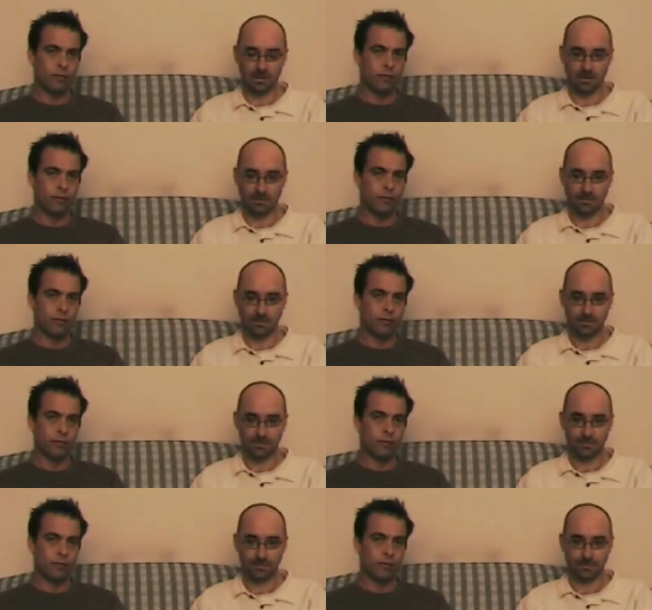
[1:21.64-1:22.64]
Speaker 1: um,
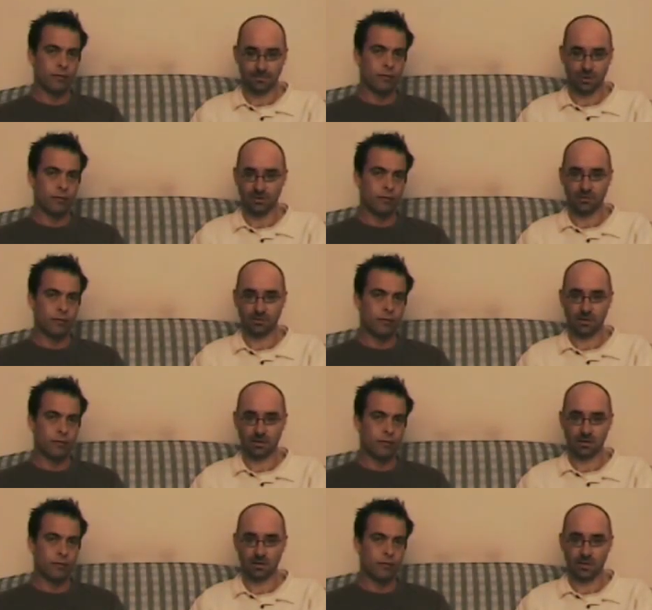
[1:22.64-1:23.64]
driver uh,
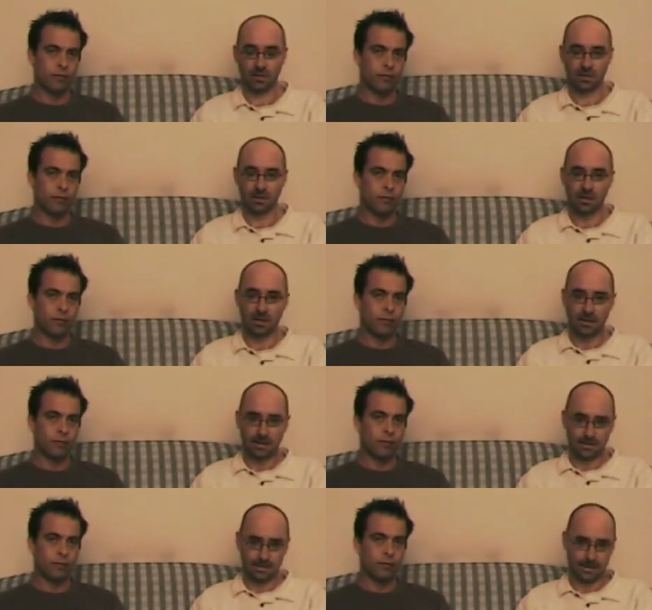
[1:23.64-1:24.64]
comments.
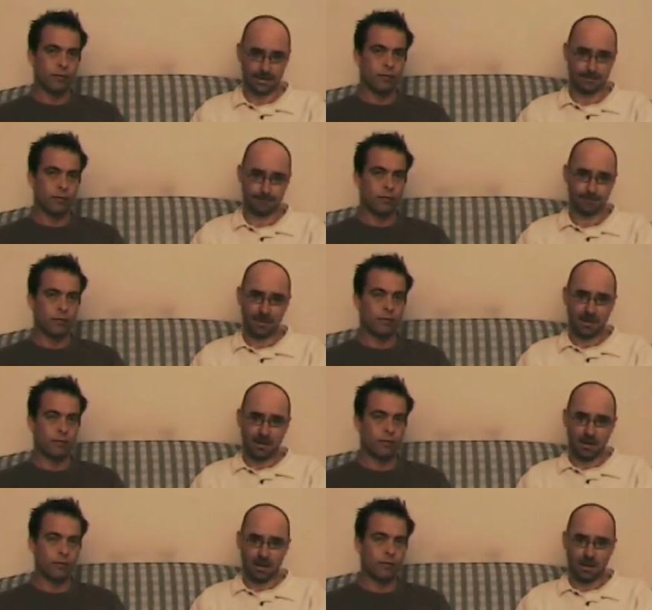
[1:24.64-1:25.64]
Um,
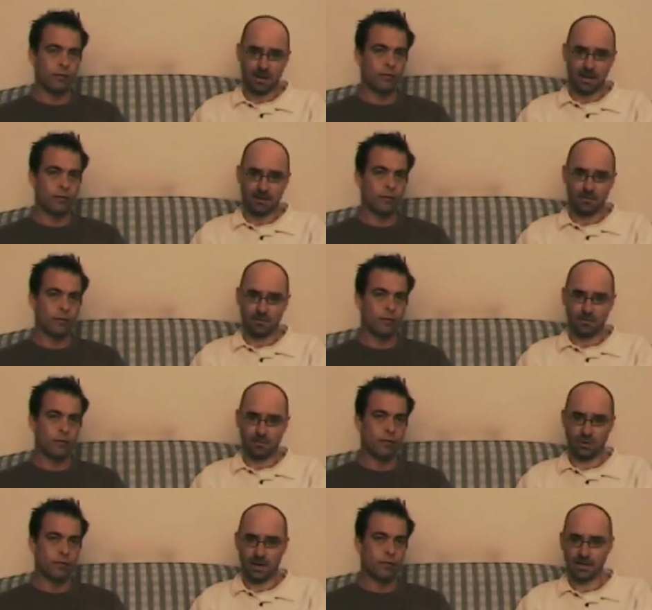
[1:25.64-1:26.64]
I
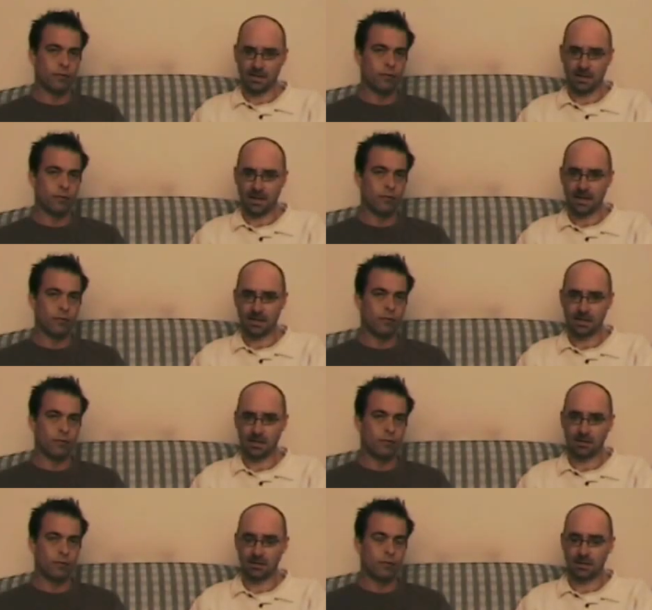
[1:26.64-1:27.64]
would hazard a guess
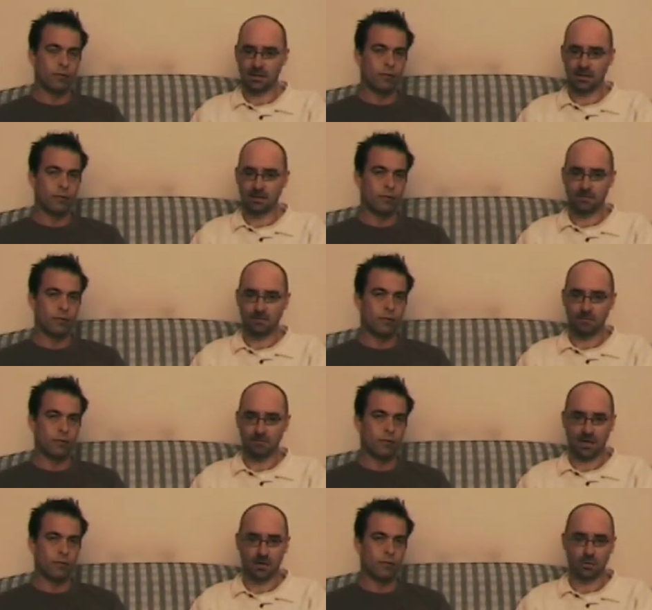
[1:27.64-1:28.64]
that uh,
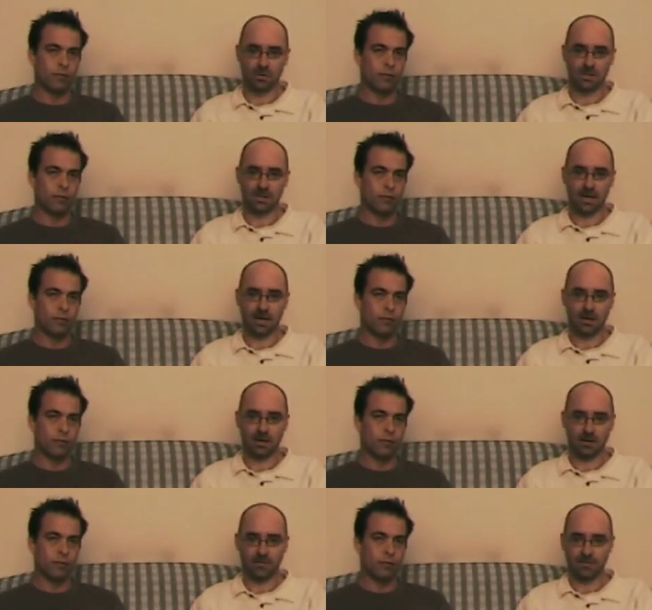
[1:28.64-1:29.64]
Mika wouldn't say
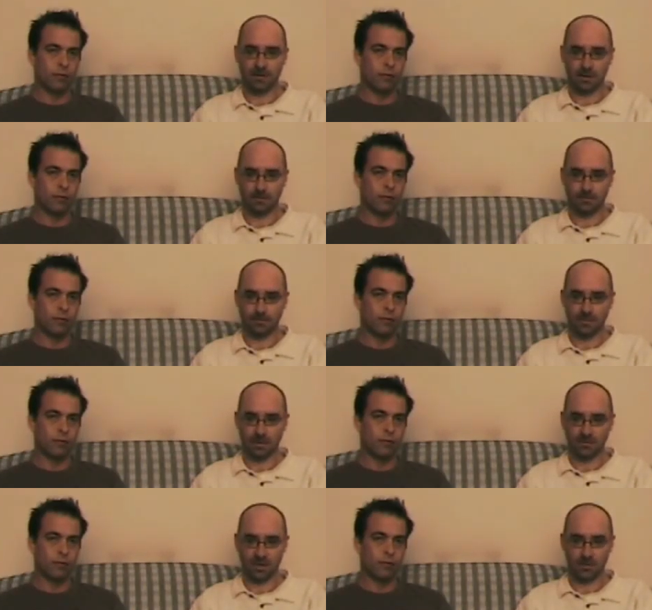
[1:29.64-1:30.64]
anything if. Um,
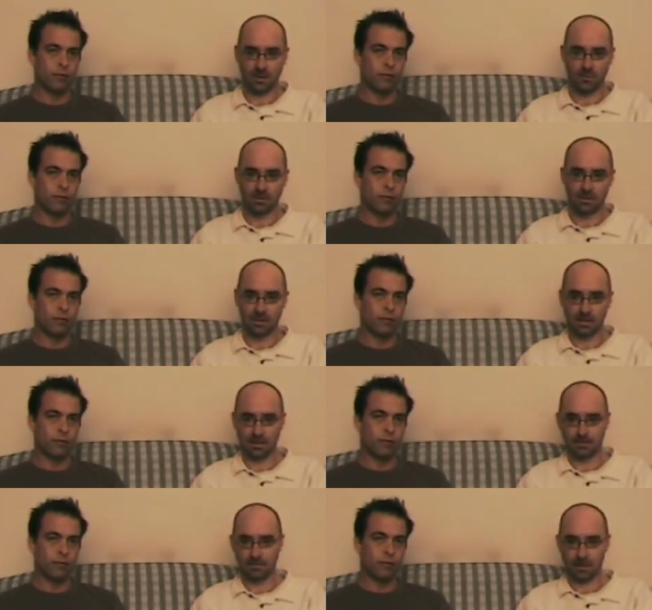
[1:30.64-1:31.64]
if Kimi was uh,